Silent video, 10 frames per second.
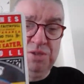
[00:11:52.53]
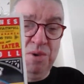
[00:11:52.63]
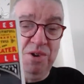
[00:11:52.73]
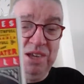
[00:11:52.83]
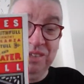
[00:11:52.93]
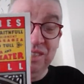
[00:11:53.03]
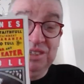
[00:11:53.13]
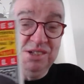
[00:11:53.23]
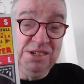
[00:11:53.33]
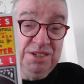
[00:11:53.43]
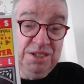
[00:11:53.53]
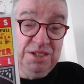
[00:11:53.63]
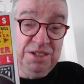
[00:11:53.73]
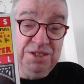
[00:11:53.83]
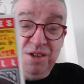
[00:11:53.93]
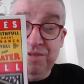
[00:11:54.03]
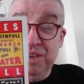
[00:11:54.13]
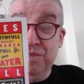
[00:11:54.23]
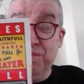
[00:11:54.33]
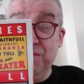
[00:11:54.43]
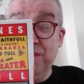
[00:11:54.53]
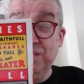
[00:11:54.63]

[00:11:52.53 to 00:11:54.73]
this morning, so forgive you for